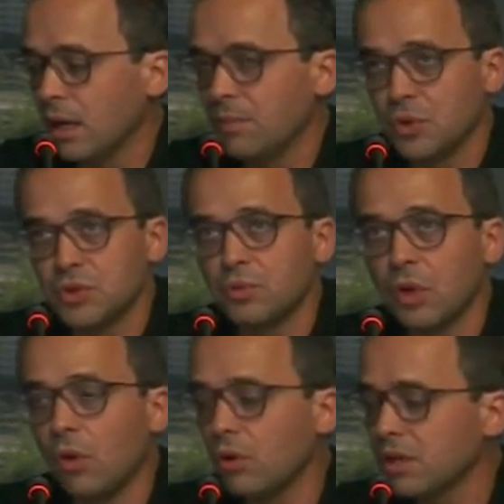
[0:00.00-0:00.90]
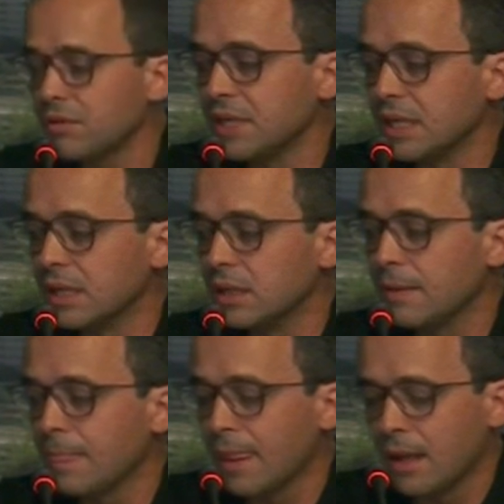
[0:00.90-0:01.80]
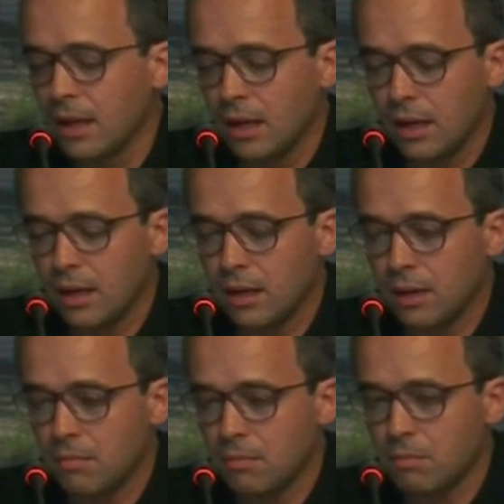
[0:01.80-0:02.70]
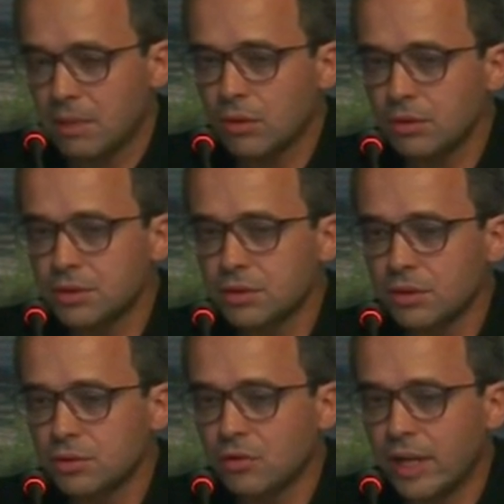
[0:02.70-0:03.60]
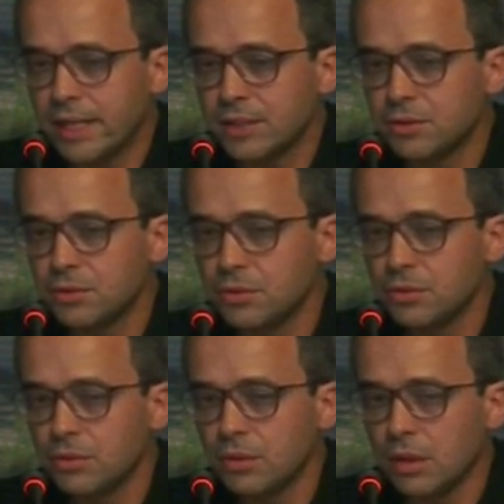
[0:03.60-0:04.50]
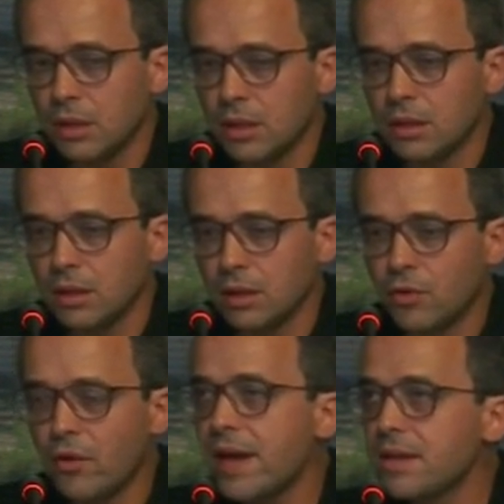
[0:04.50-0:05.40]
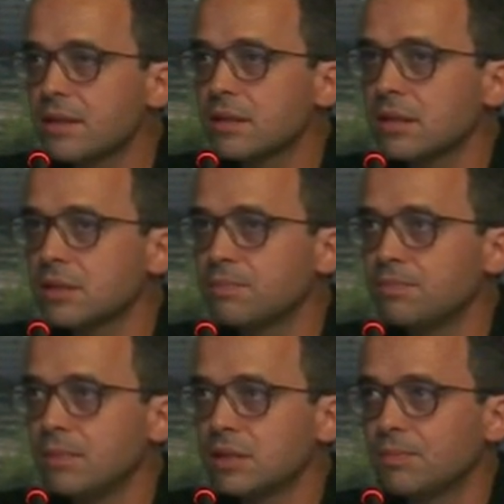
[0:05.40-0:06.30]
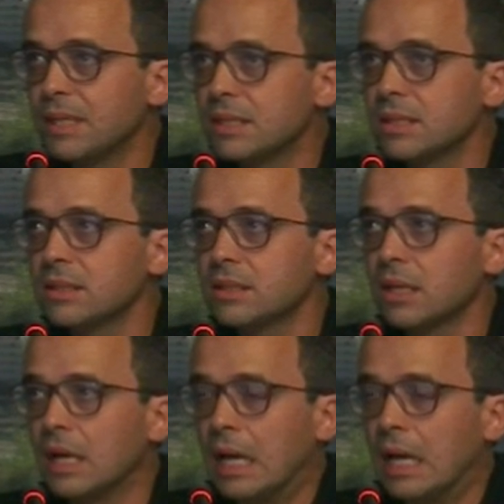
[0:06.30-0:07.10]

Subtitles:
because we all here, but also trying to create spaces,